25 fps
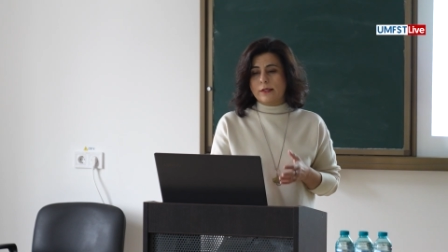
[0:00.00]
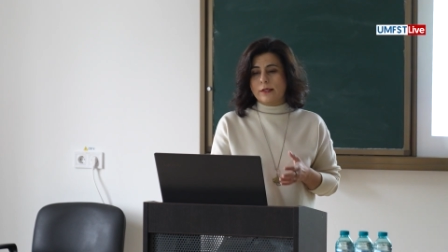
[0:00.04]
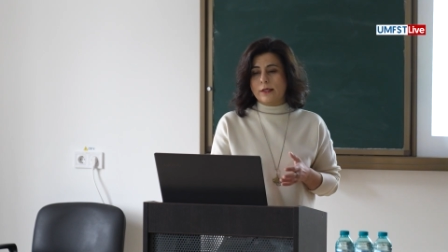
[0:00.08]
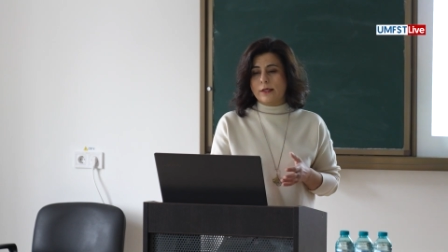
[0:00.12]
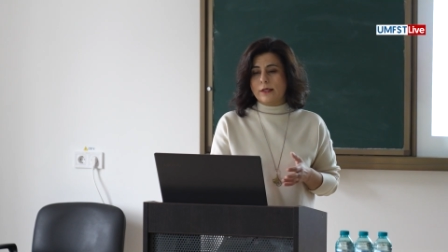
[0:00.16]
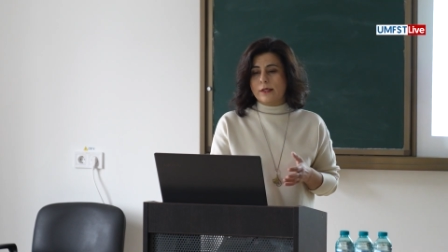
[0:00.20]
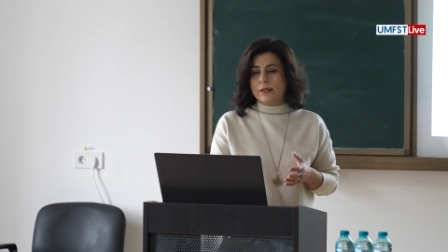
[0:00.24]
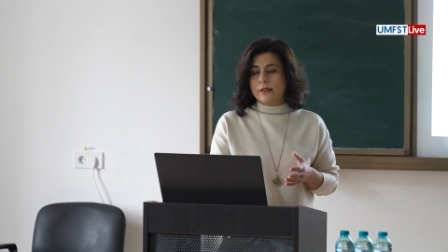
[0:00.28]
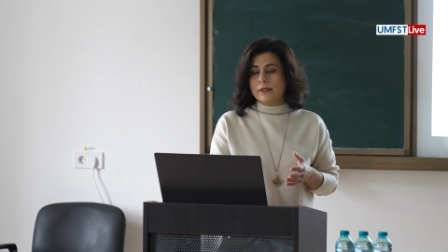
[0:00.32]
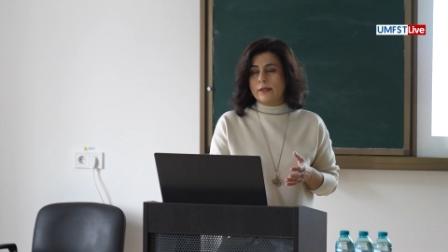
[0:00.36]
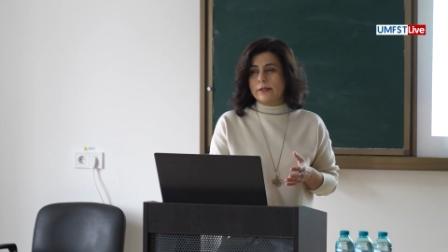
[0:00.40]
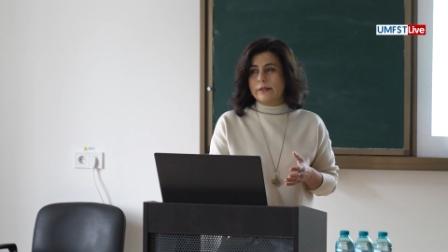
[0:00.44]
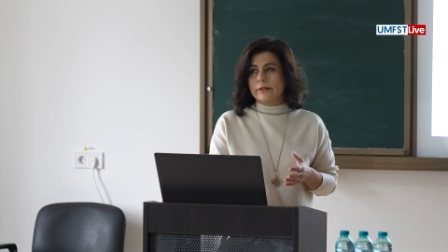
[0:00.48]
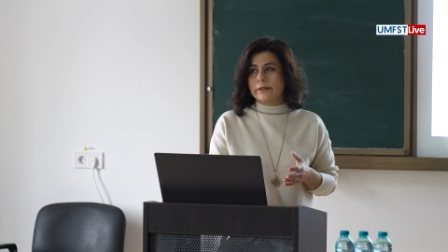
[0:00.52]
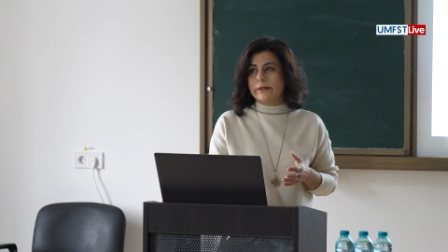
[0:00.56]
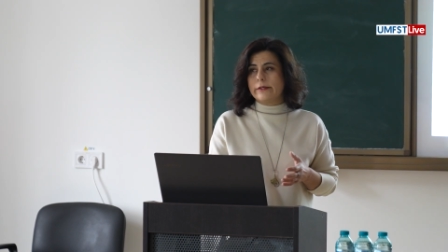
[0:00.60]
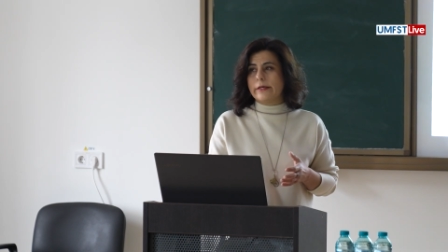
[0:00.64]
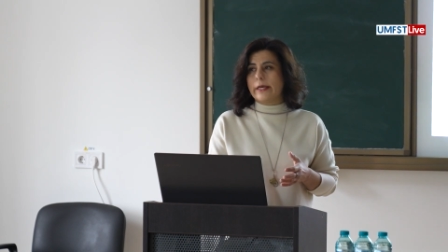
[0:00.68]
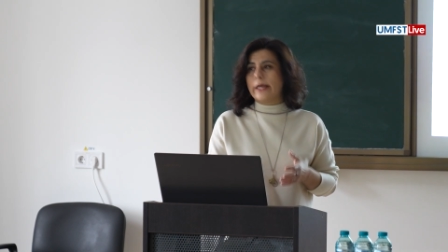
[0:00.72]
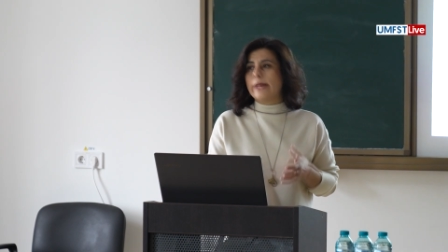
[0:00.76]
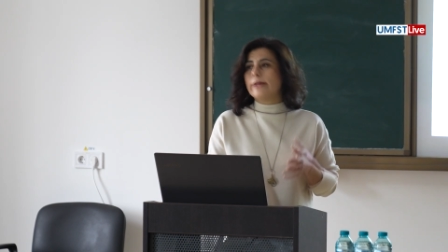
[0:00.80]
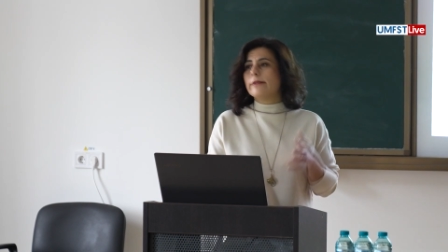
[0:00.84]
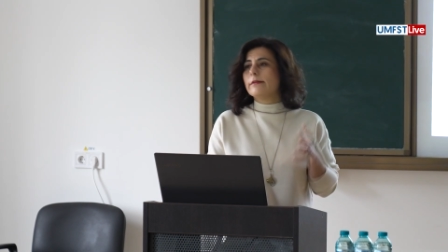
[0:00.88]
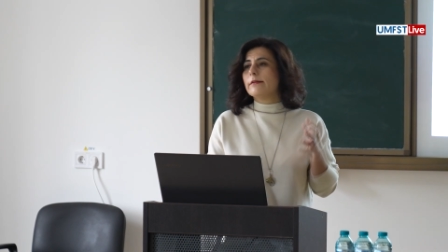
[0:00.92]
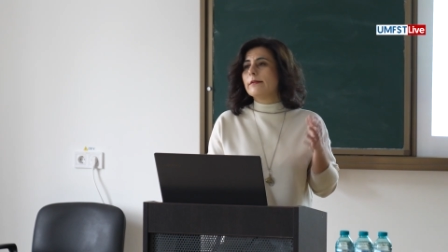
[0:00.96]

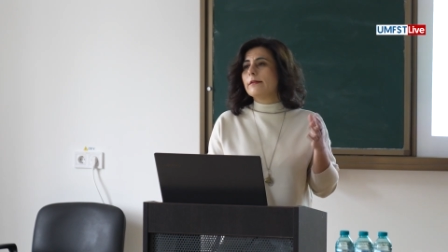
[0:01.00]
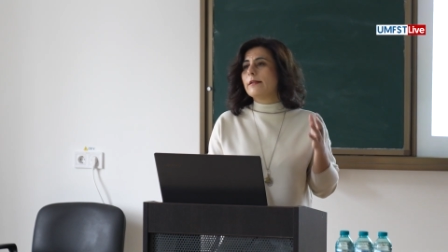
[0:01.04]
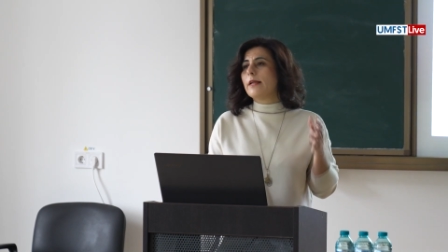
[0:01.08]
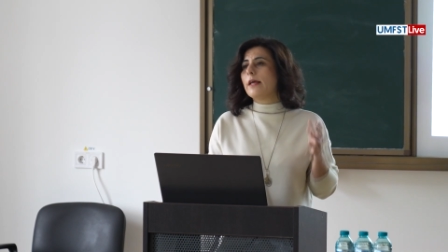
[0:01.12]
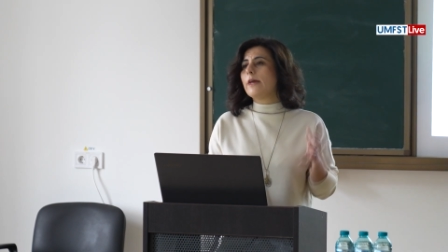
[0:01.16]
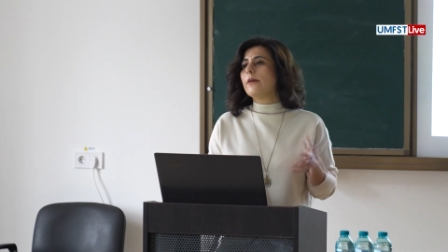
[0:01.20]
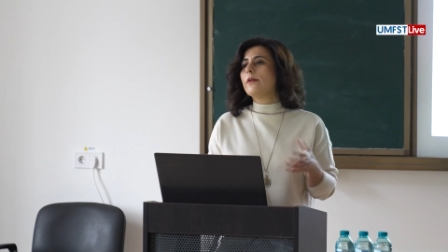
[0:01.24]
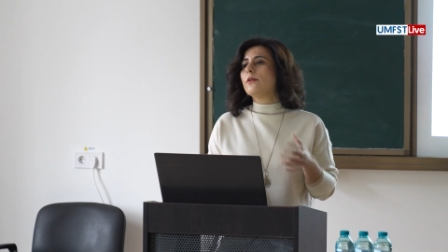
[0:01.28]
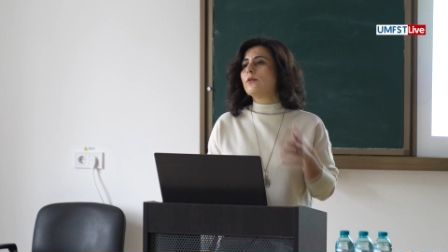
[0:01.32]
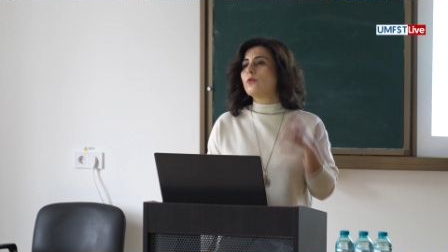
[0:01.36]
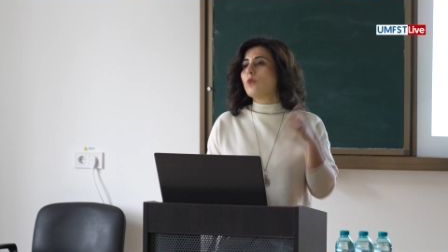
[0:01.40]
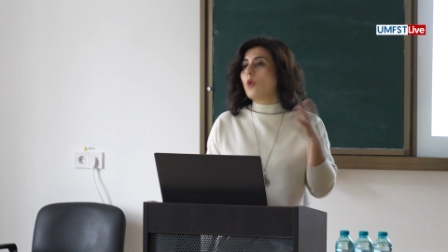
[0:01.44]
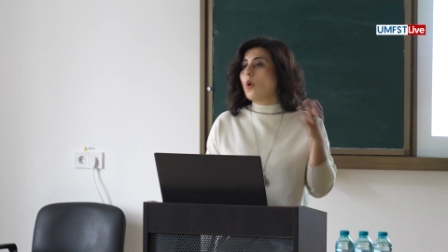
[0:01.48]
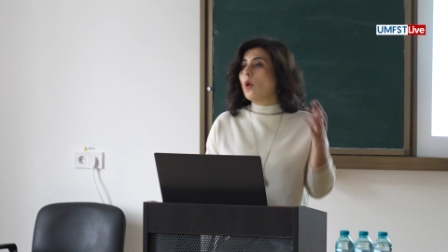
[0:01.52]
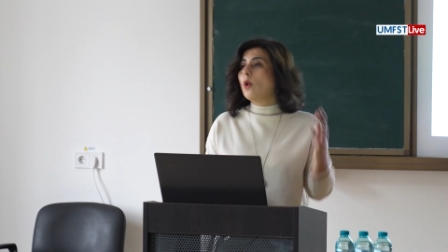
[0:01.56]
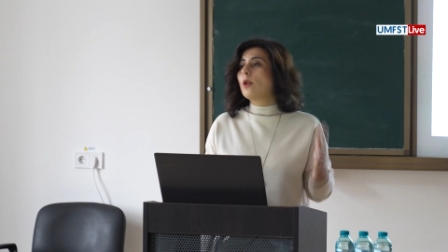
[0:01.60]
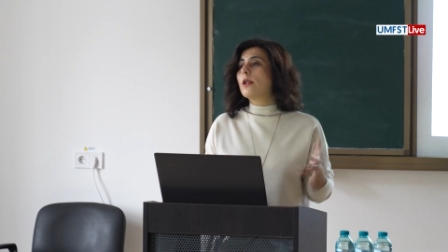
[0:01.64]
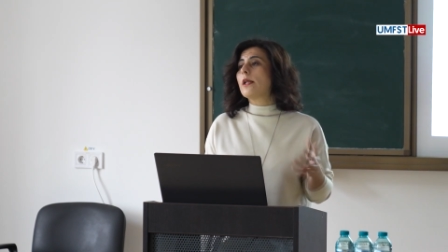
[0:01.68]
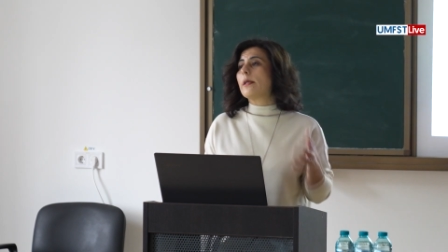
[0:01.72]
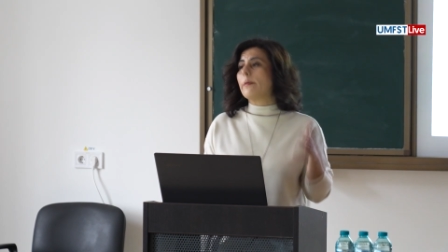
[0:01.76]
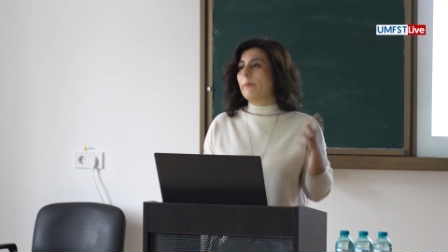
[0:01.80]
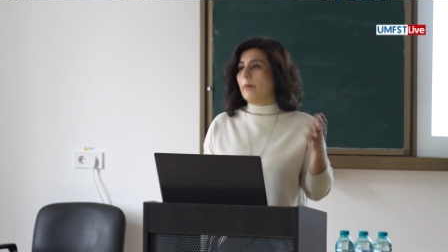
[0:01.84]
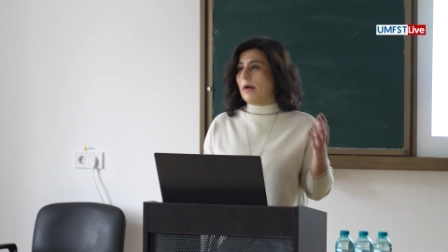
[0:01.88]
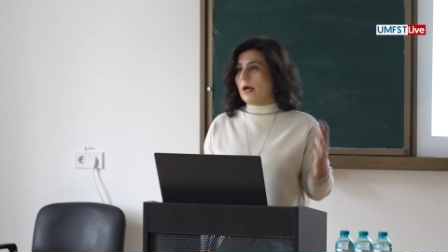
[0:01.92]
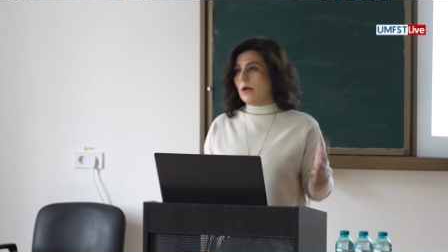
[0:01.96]
and they
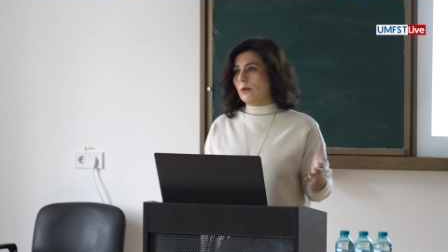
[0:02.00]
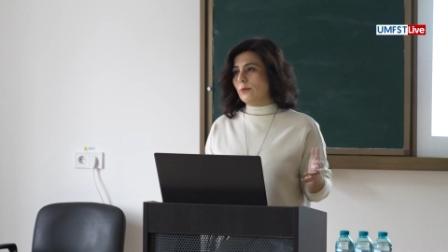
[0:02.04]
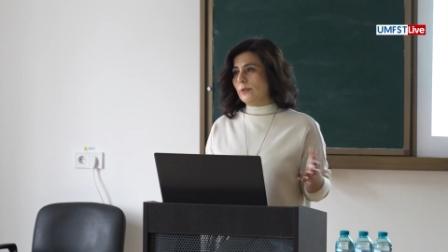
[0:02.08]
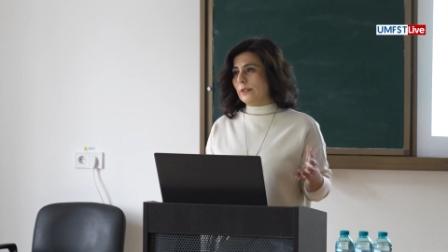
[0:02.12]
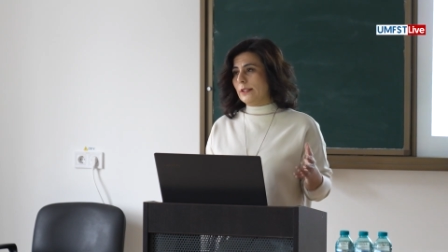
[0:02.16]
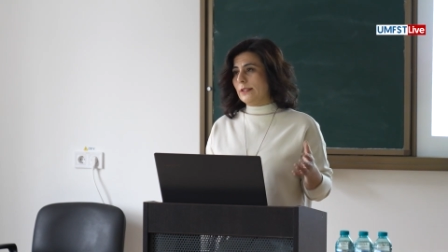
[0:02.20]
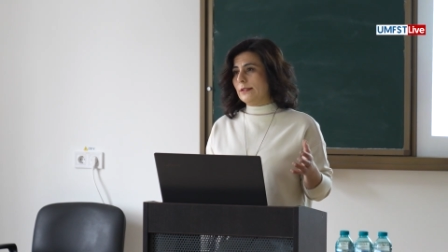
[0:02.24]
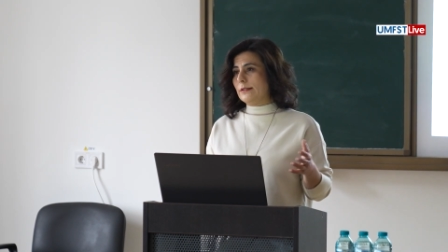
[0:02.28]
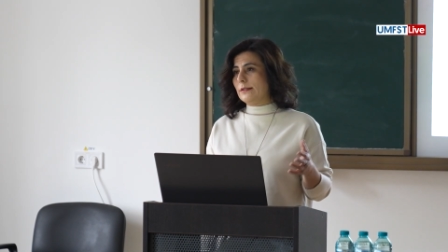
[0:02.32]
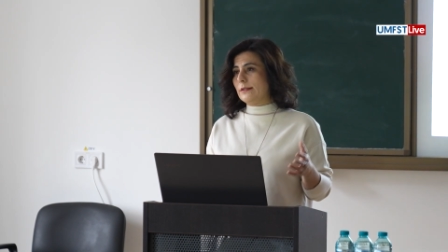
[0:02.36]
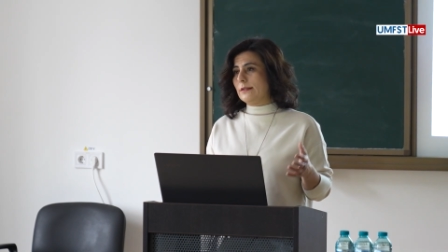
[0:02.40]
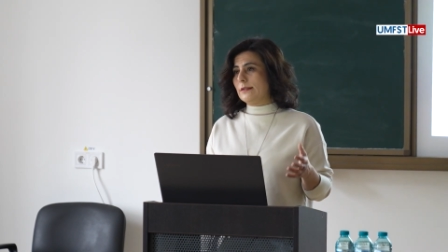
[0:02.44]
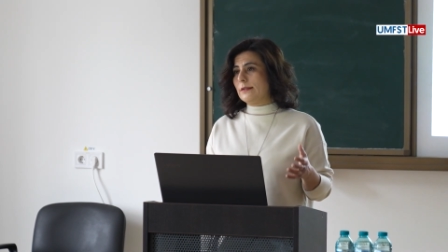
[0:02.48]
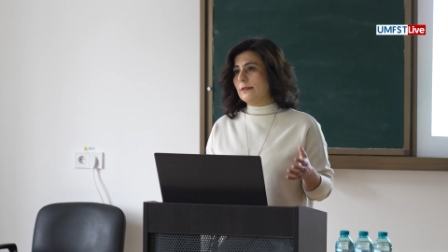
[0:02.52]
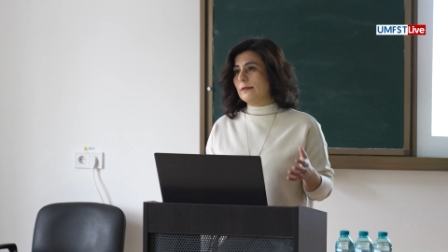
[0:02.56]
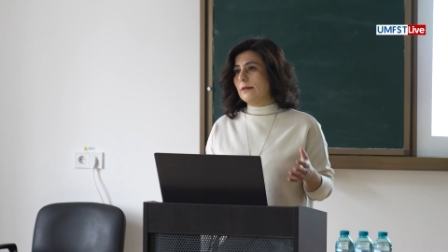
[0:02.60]
talk about it.